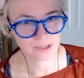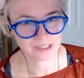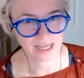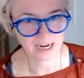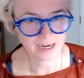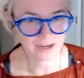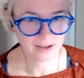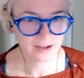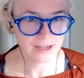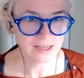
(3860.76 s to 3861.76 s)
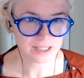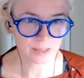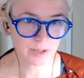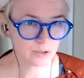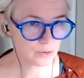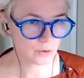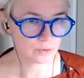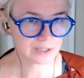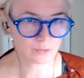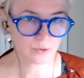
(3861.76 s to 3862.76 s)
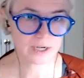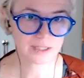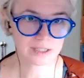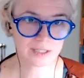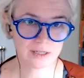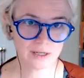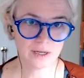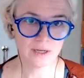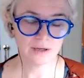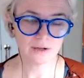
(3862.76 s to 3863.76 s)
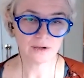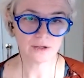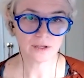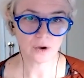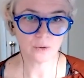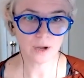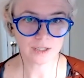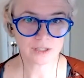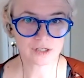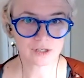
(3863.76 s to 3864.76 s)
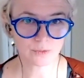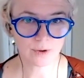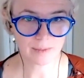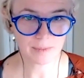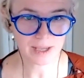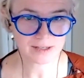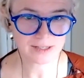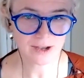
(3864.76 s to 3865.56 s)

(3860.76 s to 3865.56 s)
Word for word: Was that uh, something you'd always wanted to go on to ceramics?